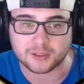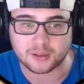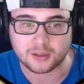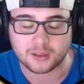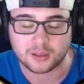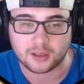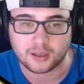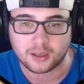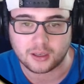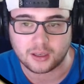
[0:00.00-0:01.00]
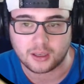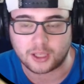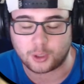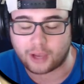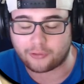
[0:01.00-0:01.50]
and
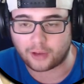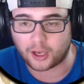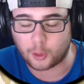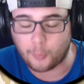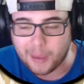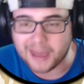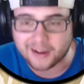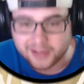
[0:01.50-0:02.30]
you have and you make us